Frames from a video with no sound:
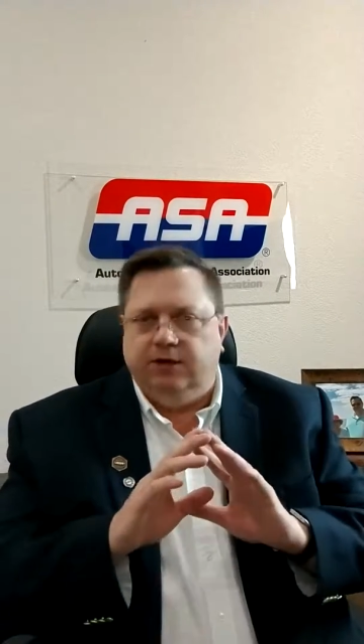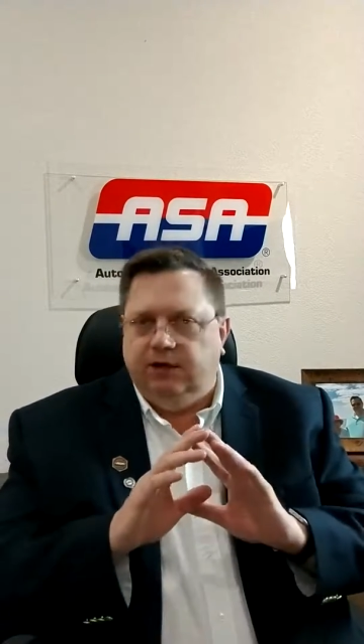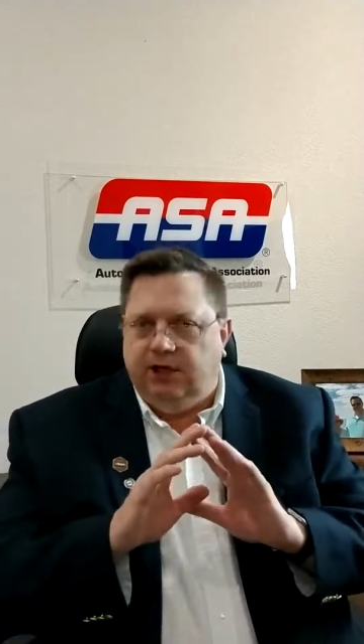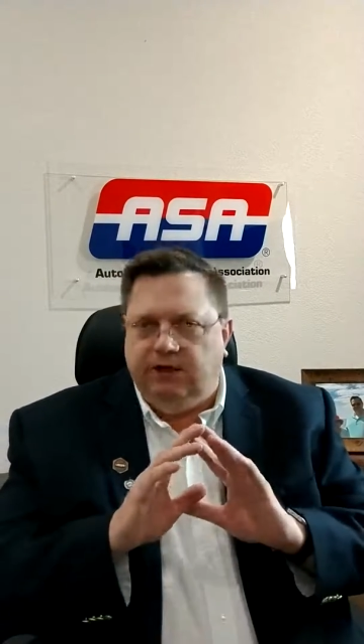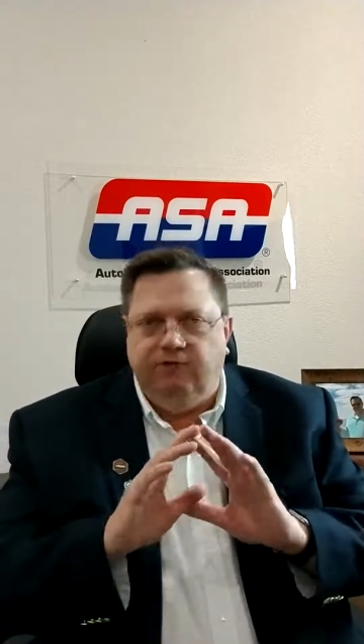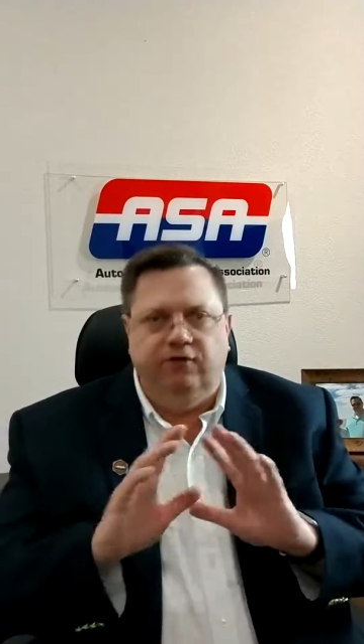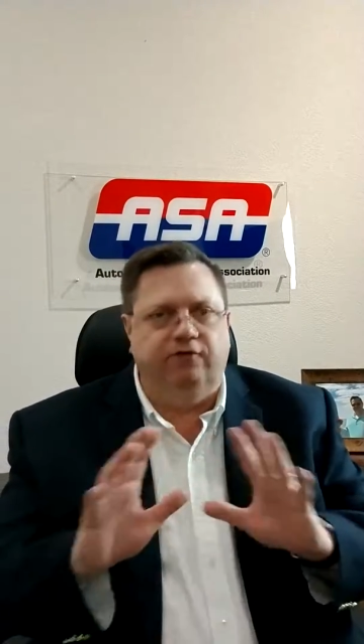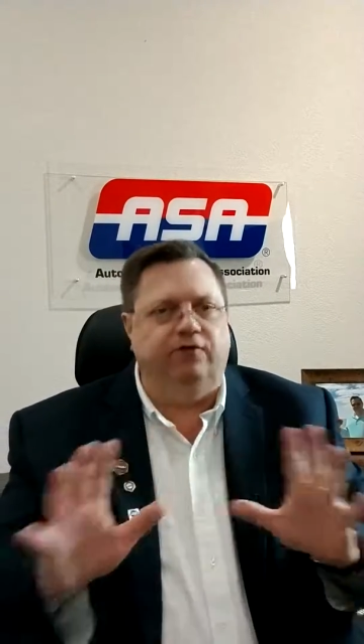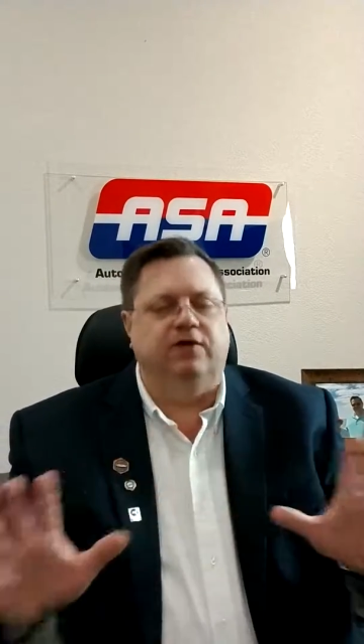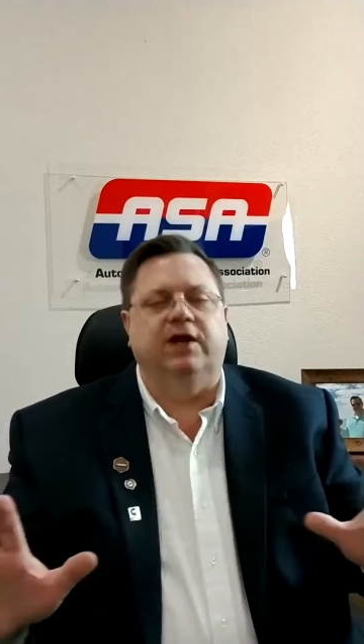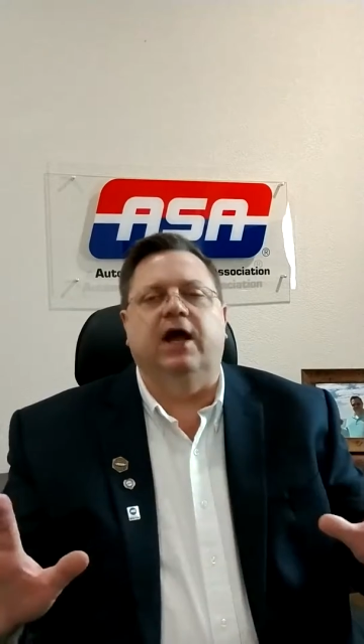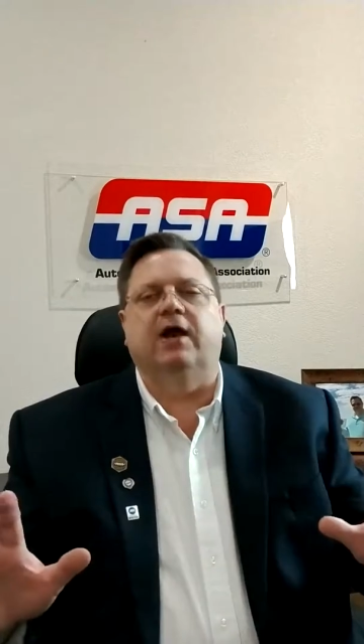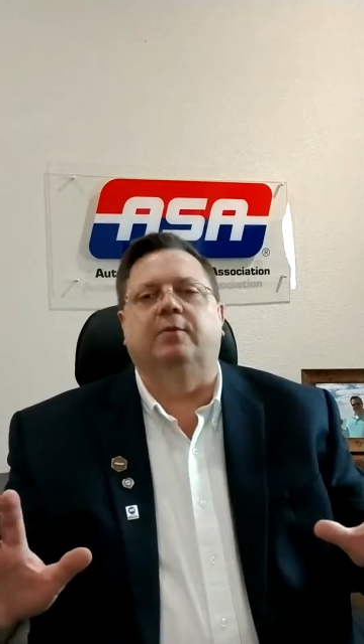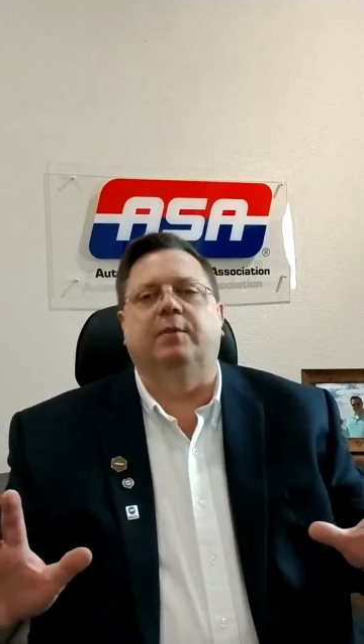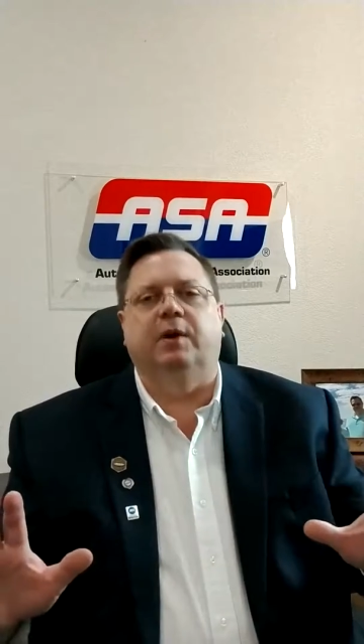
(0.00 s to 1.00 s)
Even if you're
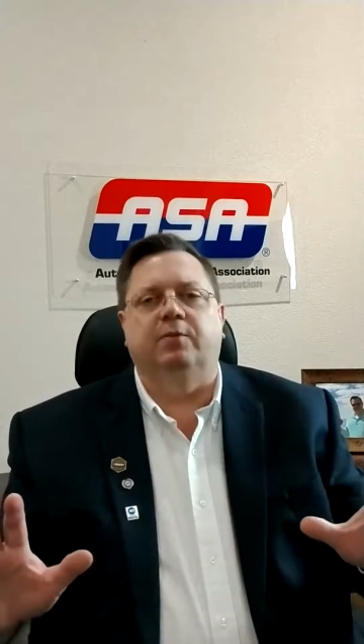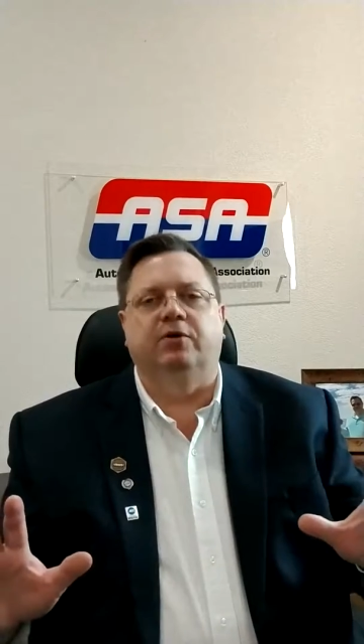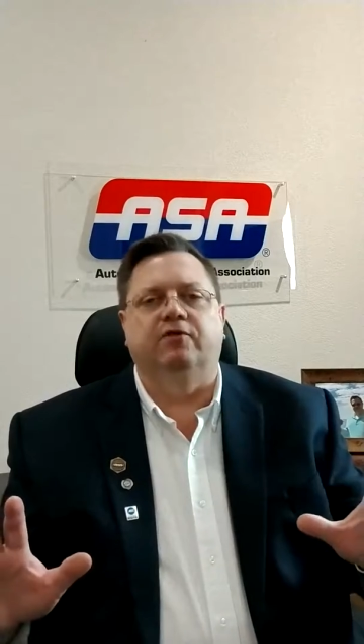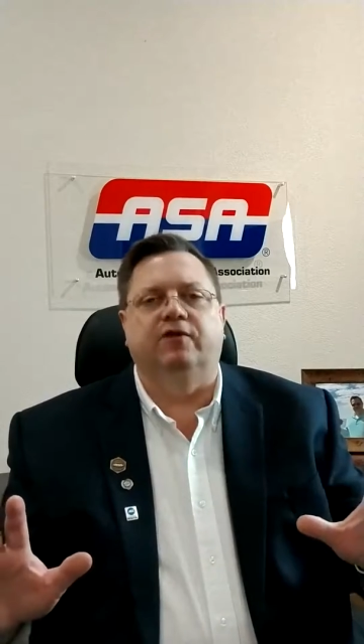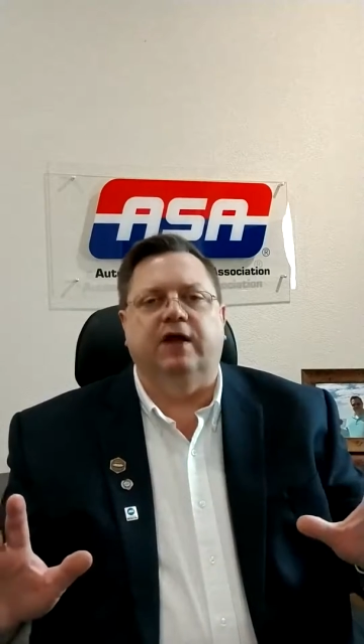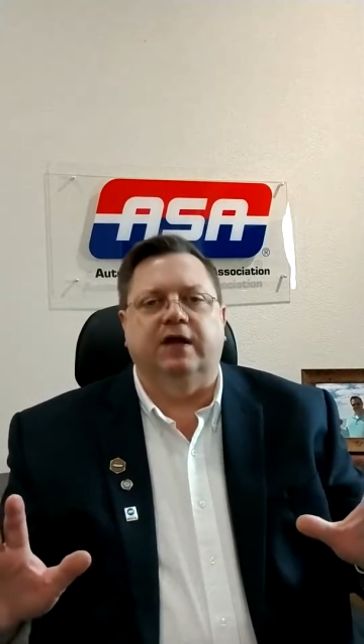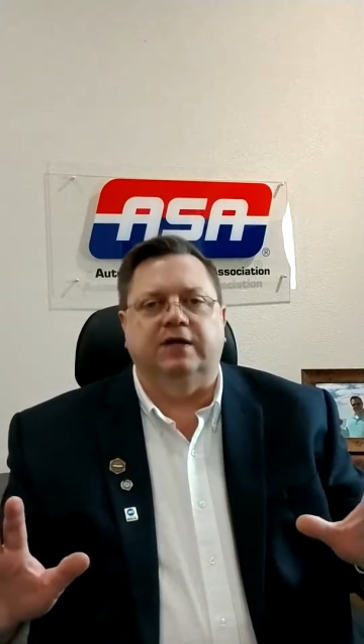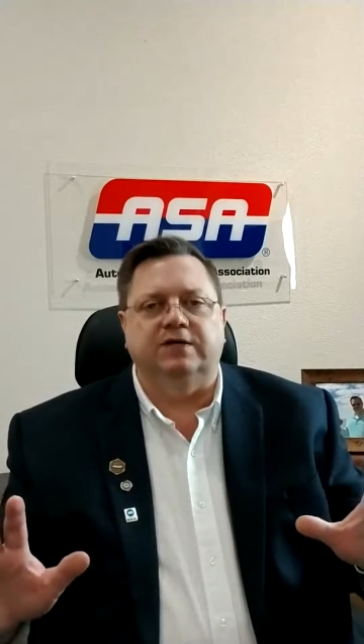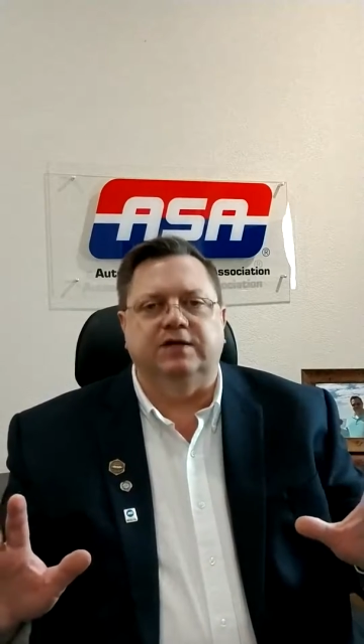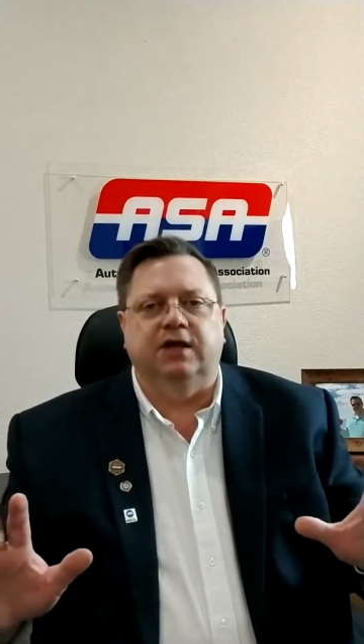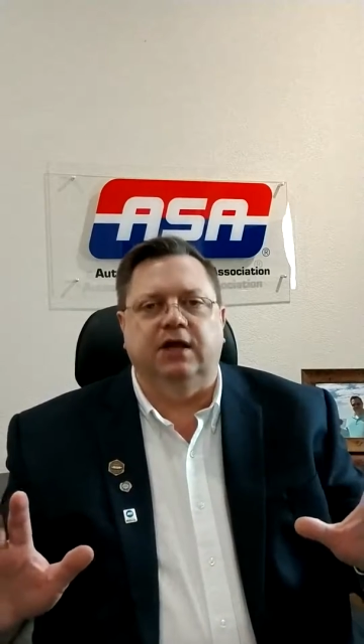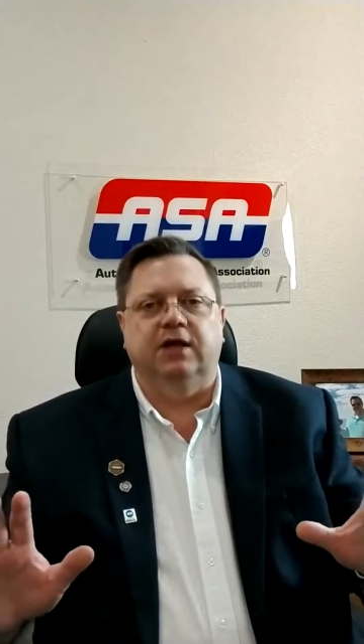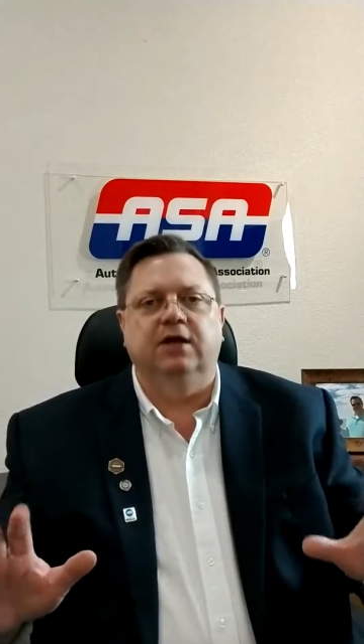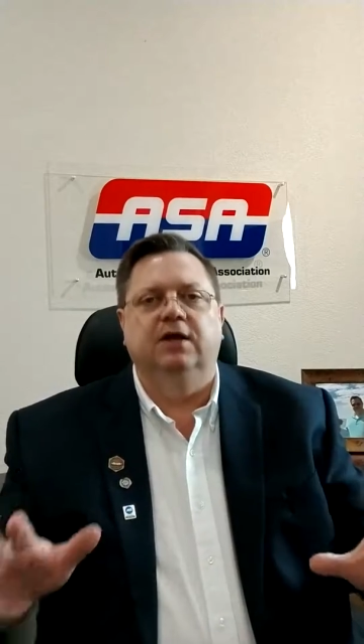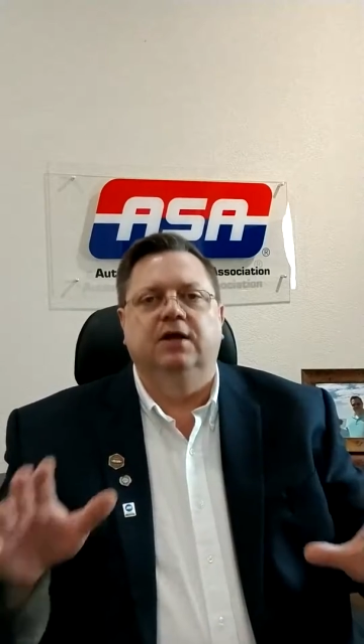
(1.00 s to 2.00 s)
not a member of
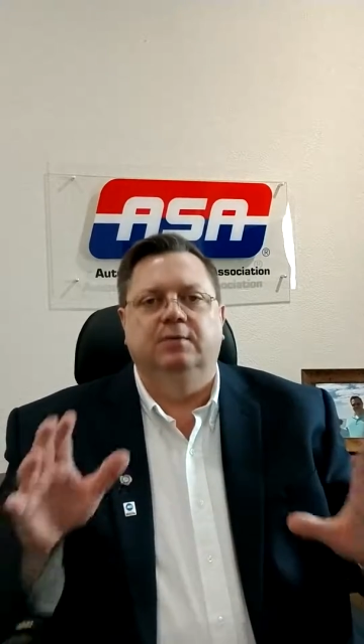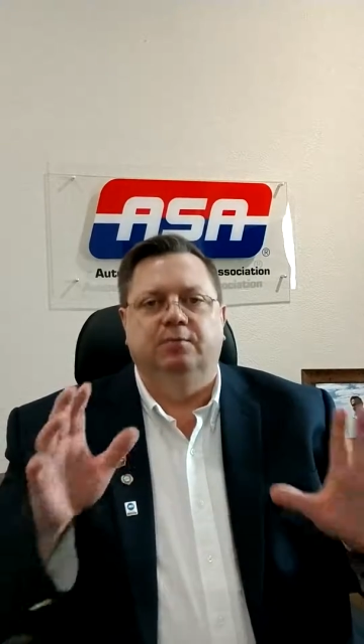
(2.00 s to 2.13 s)
ASA,